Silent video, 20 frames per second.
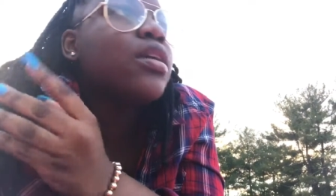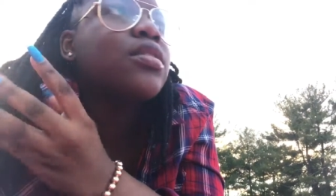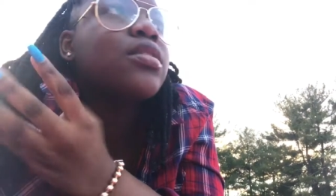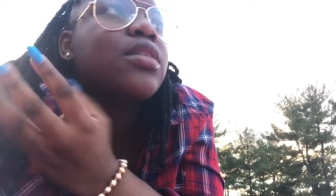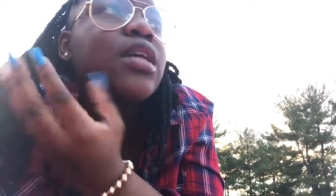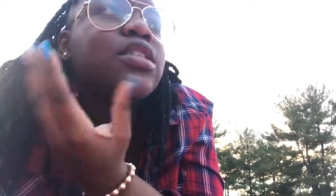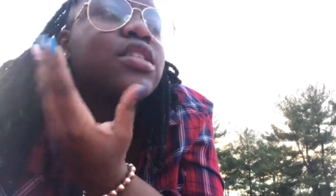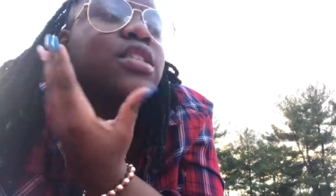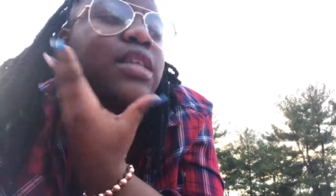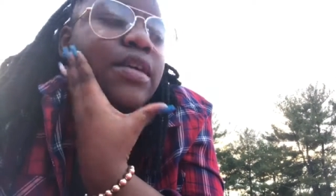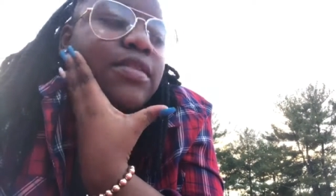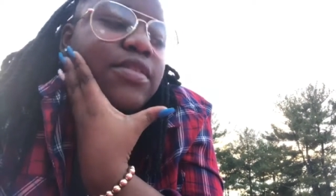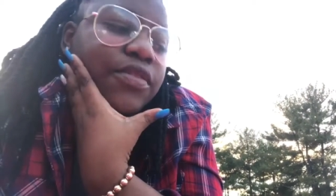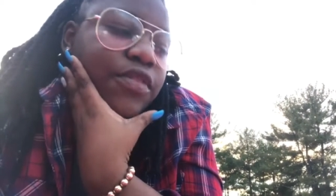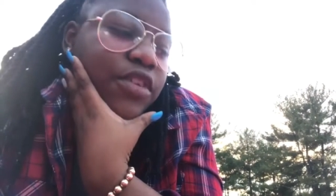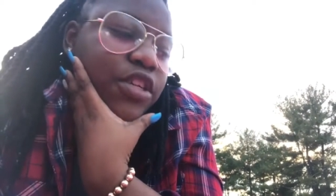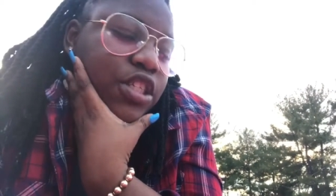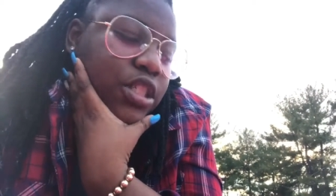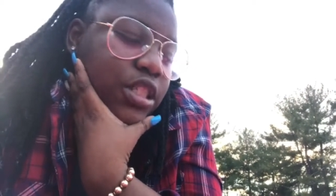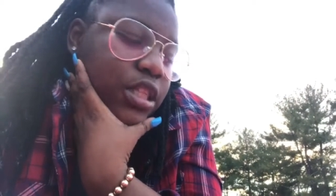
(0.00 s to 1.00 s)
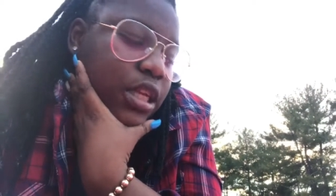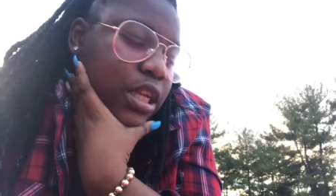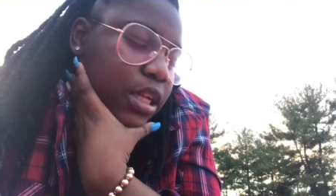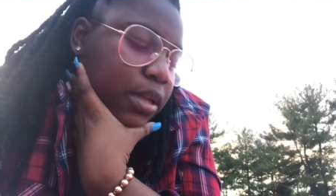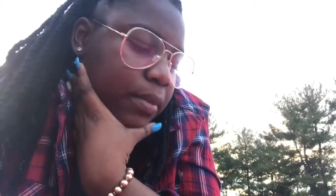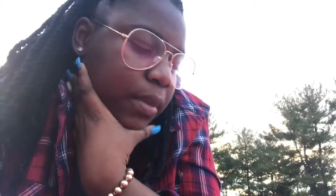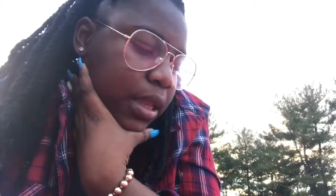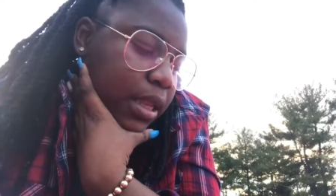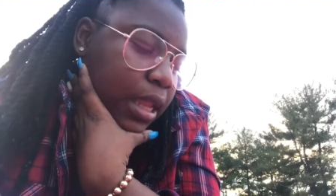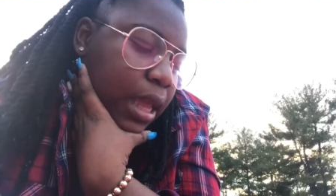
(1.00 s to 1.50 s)
So I just have to finish
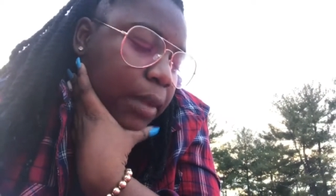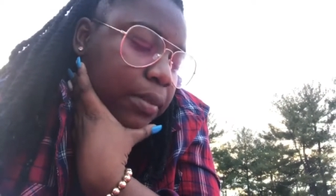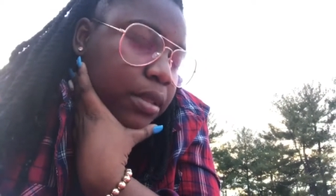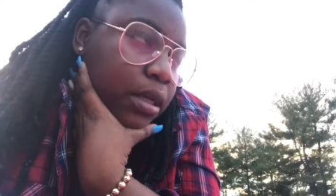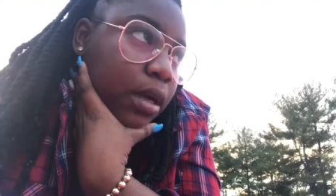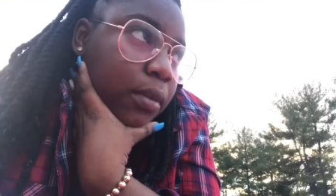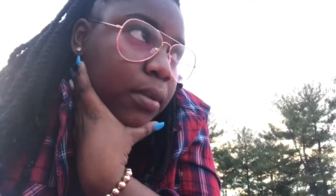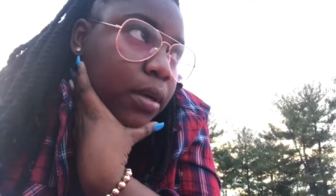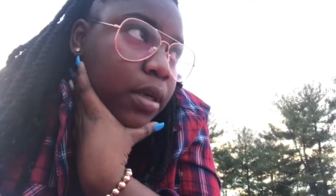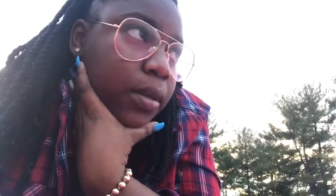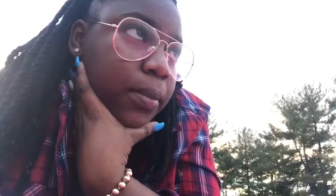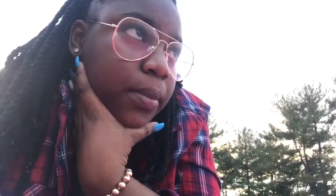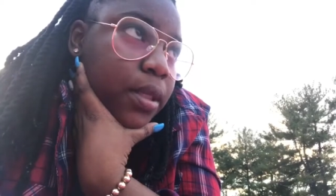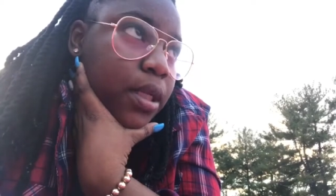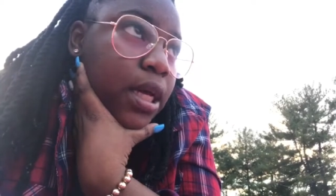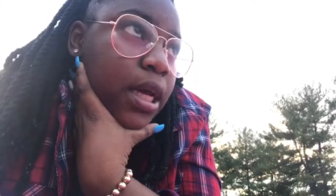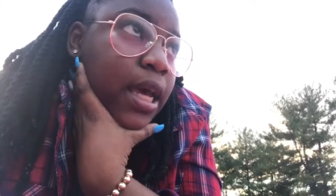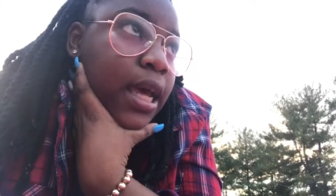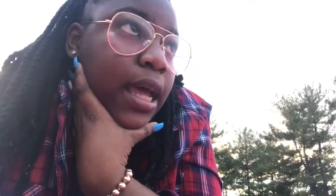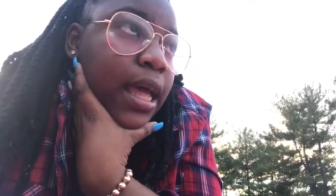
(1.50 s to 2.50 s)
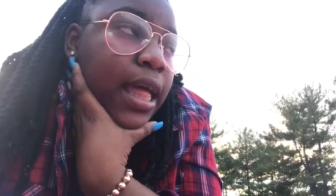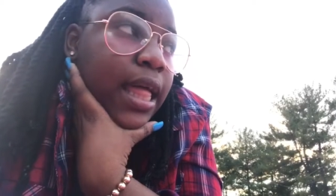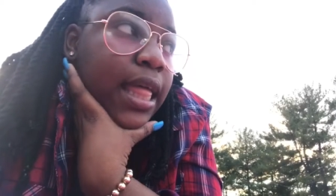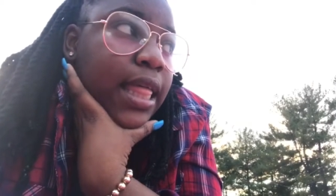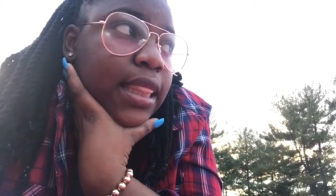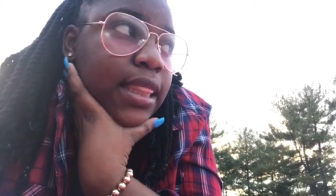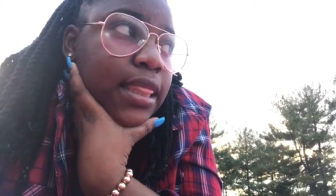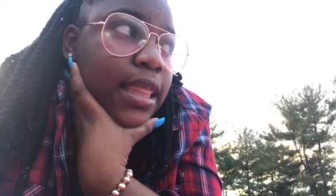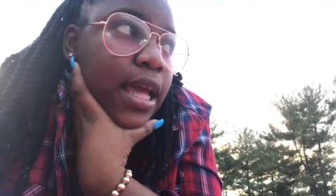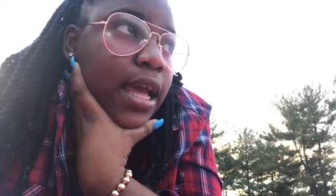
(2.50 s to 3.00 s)
setting my laptop up
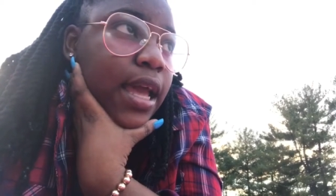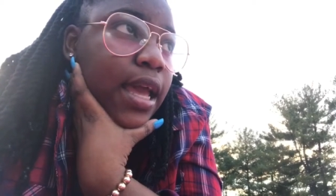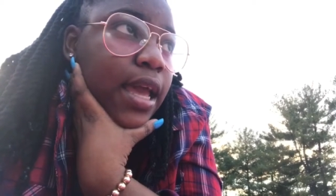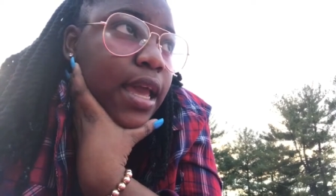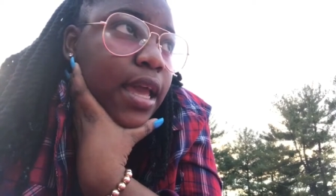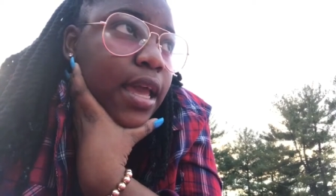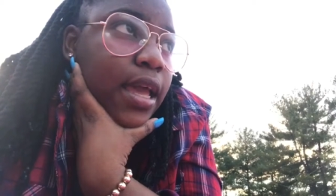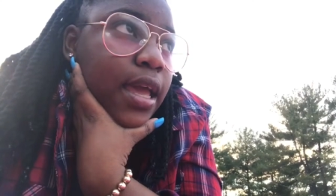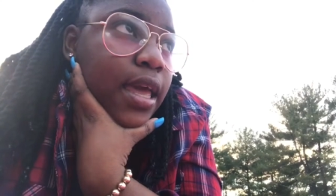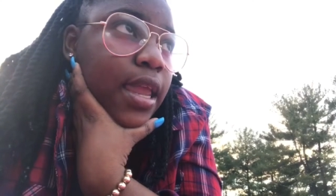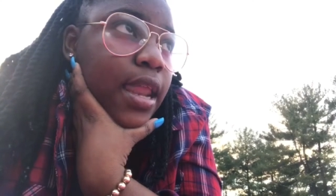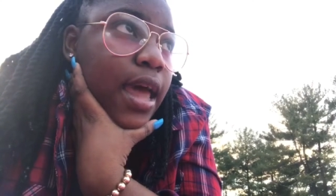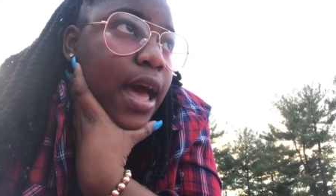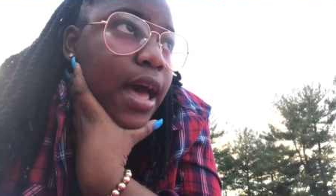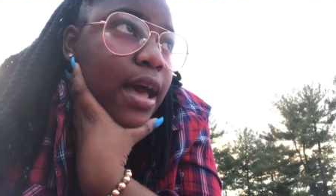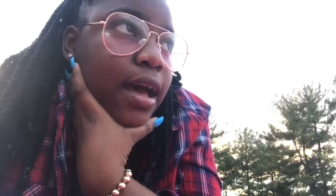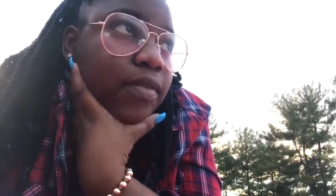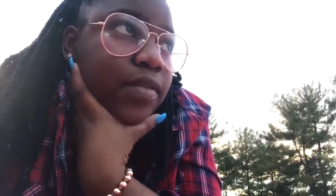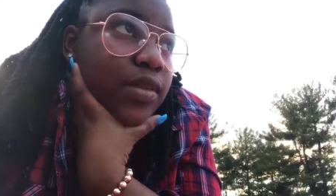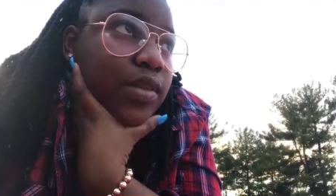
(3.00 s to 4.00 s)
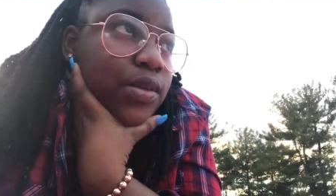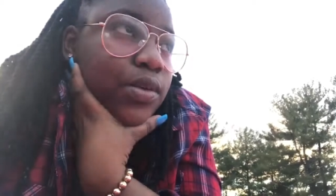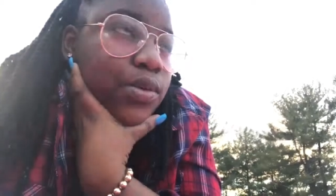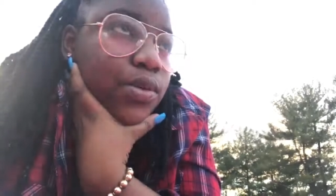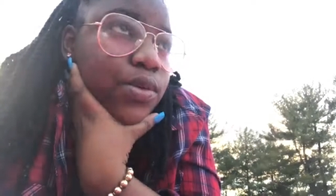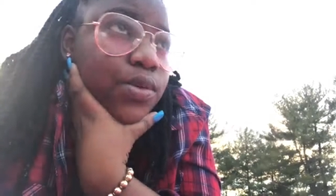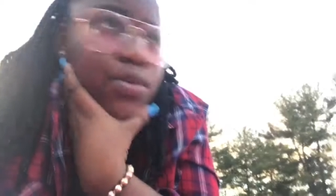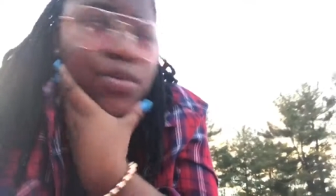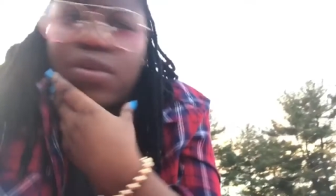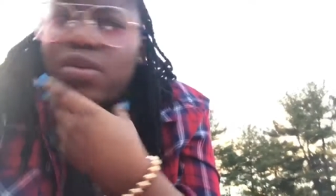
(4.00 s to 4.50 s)
and then I have
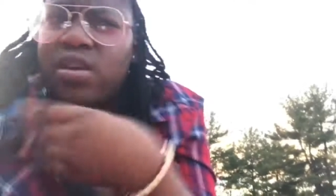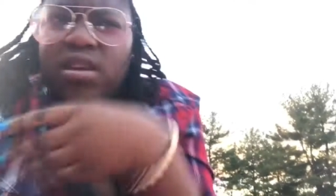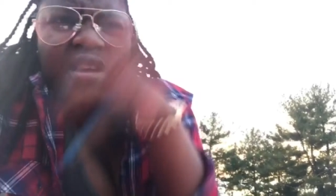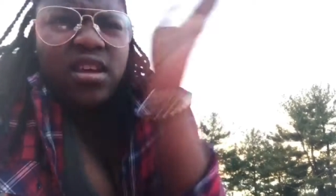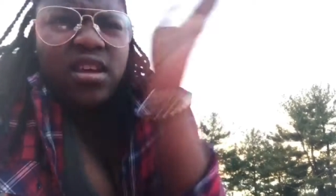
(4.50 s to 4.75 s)
to